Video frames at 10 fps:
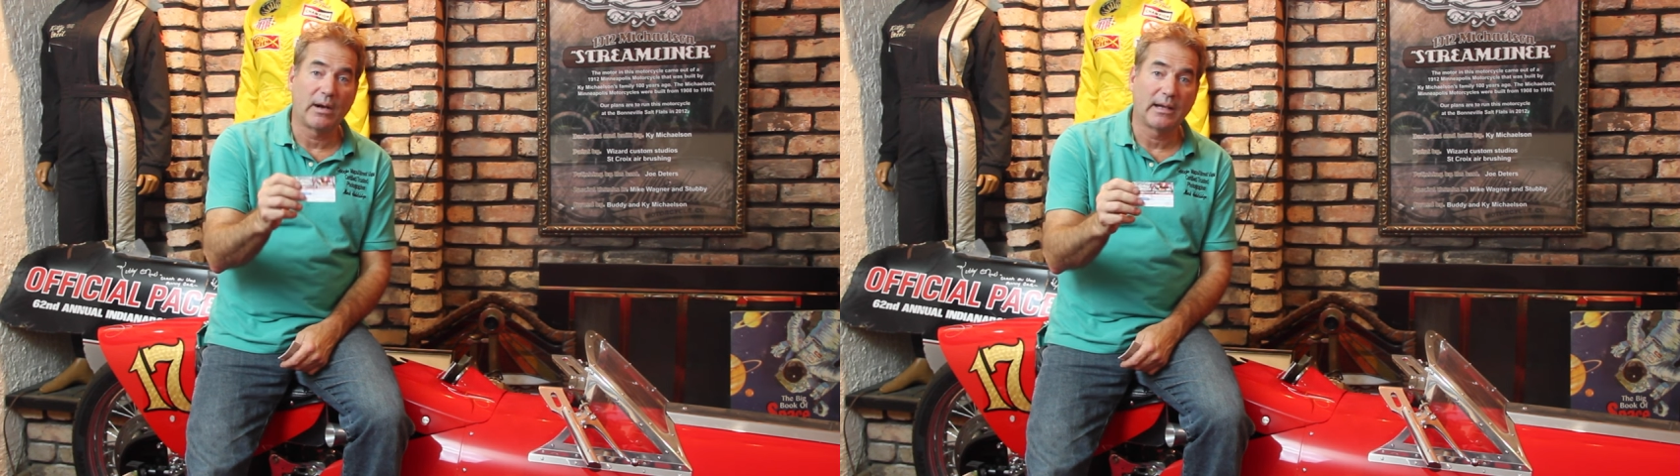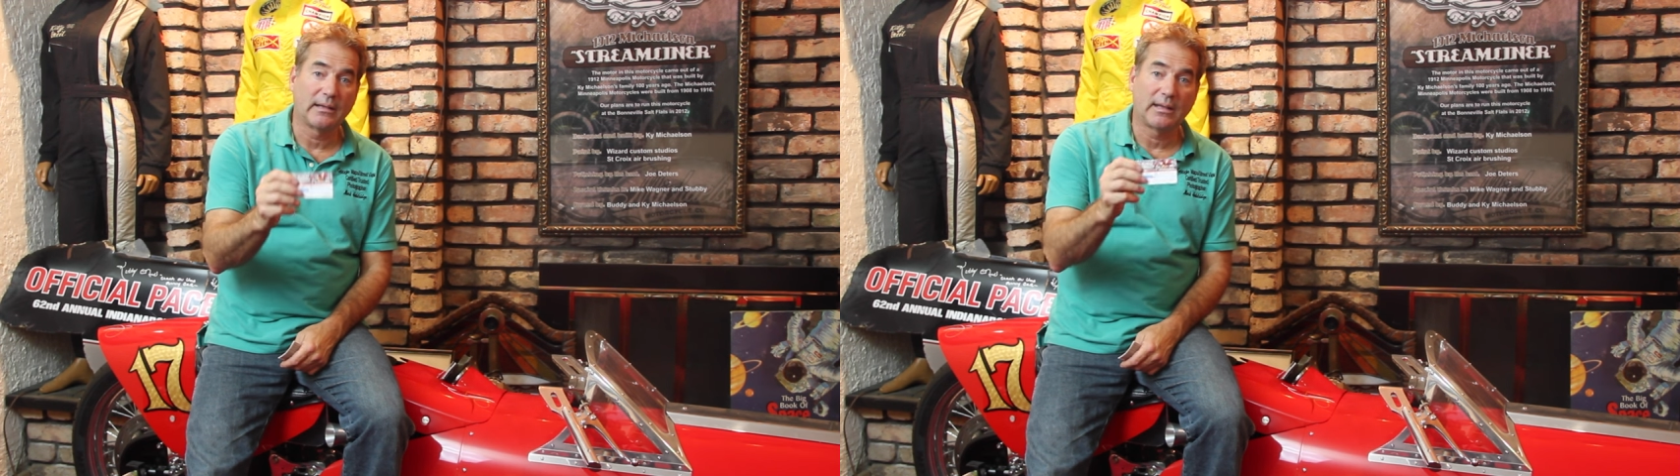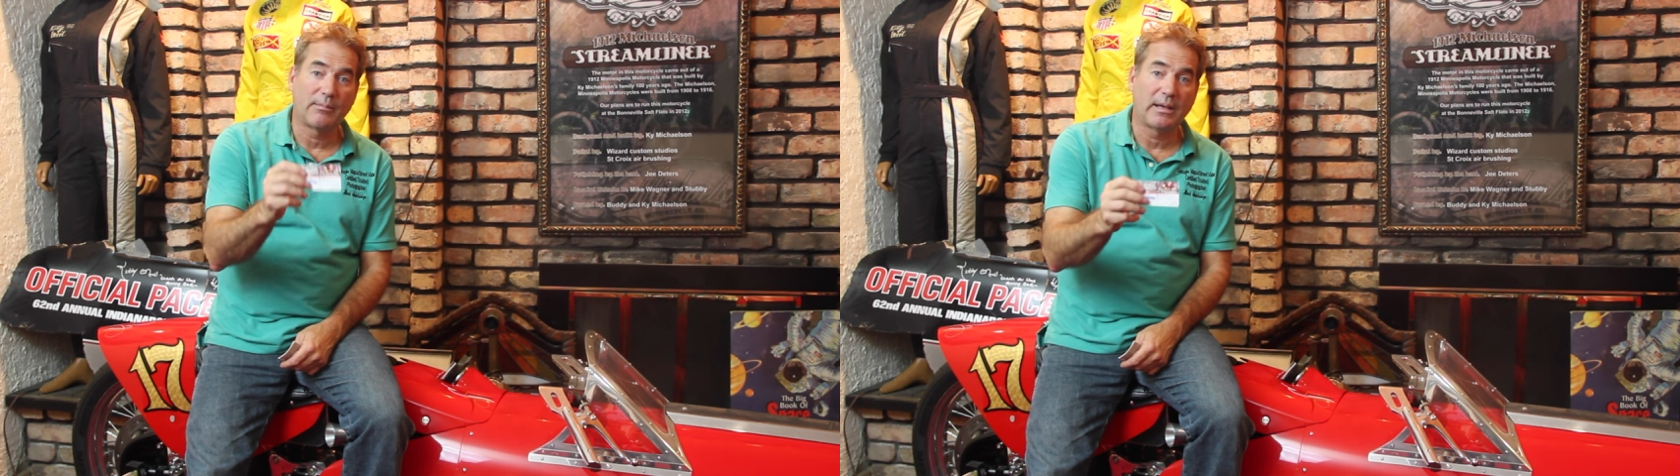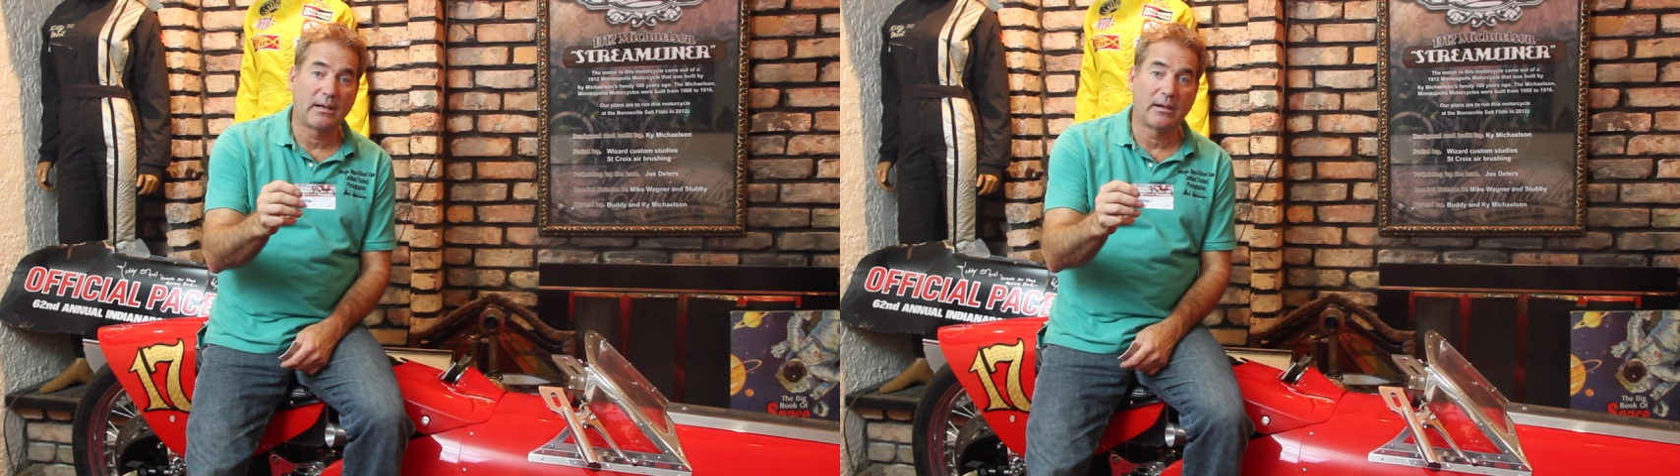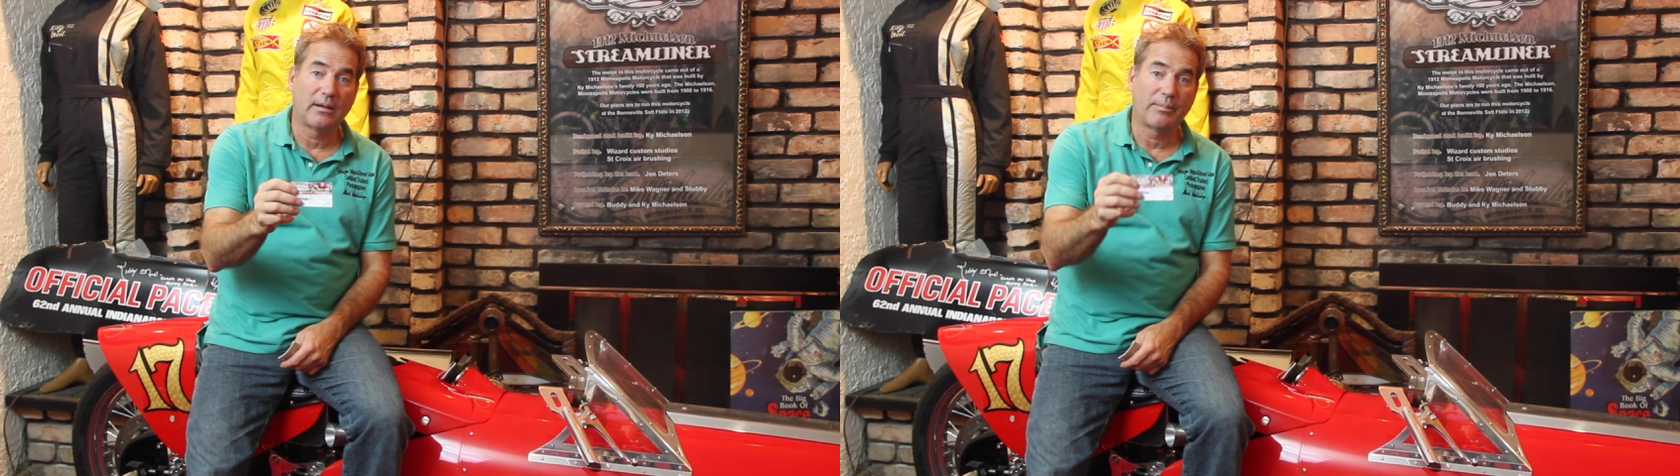rocket that
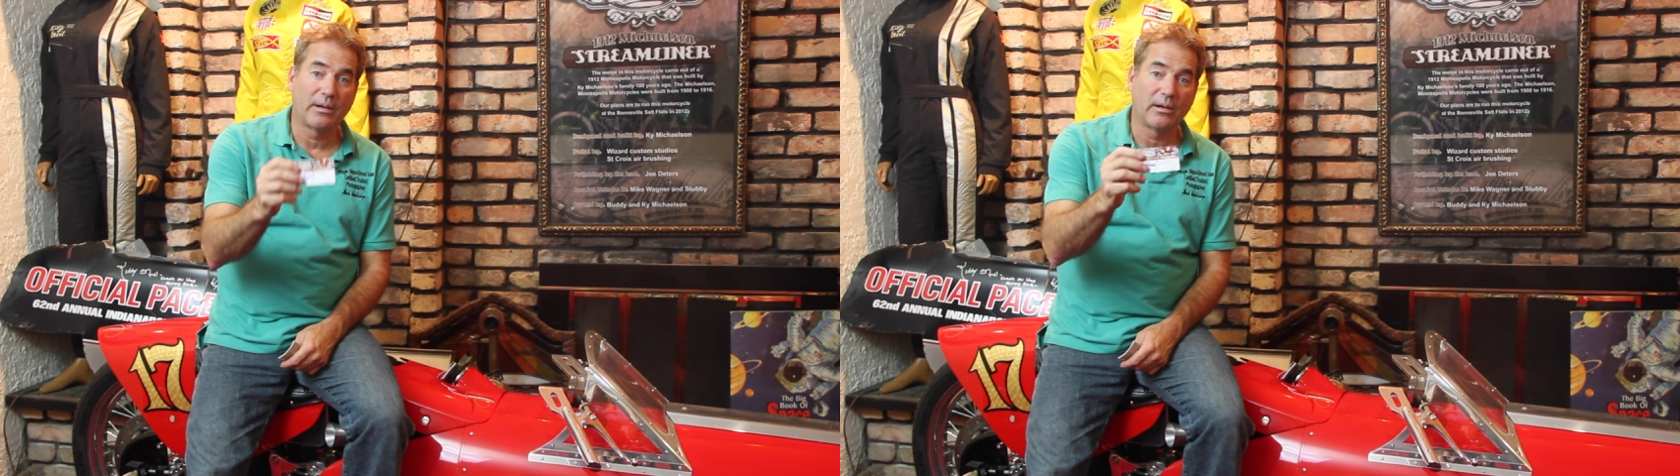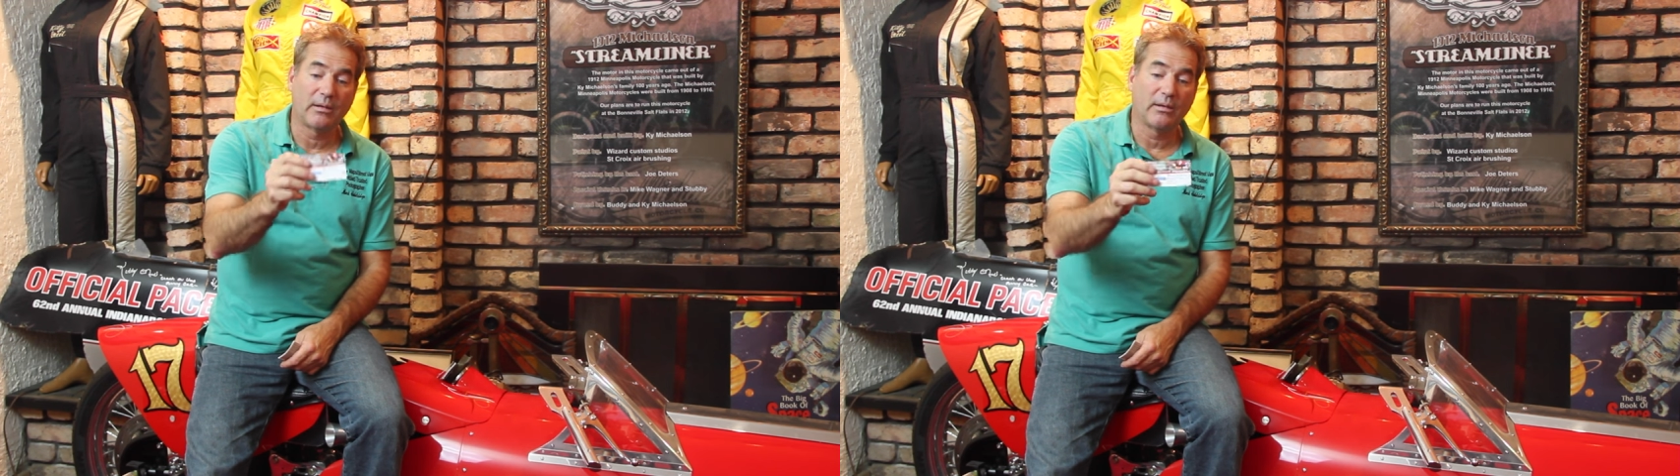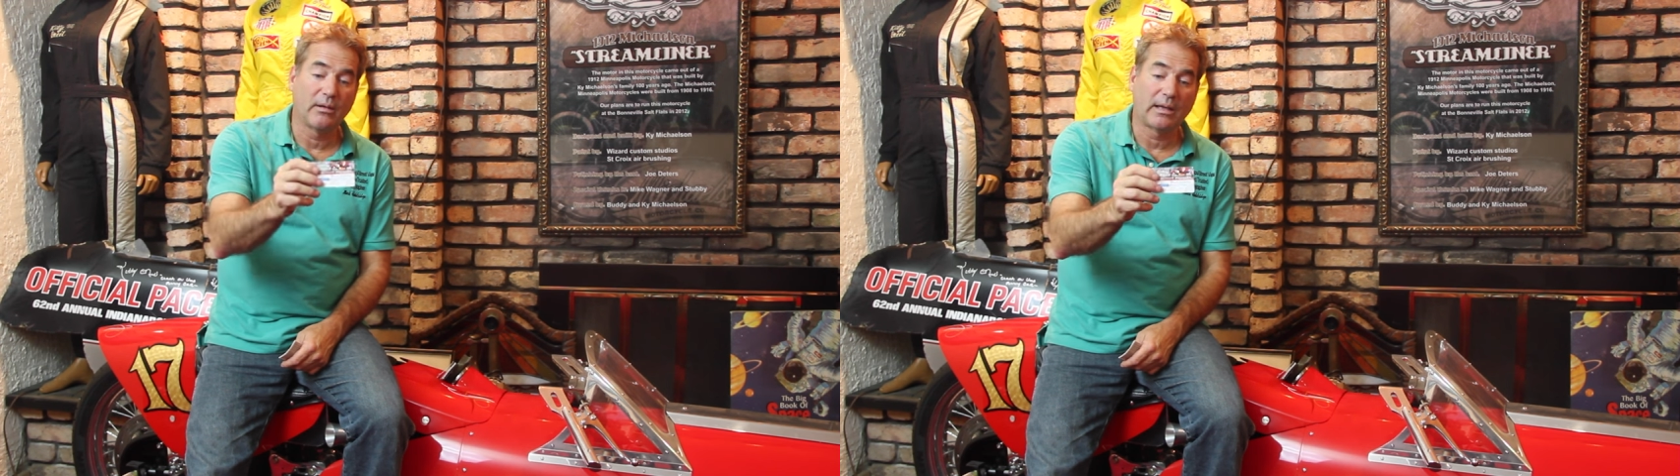made it up there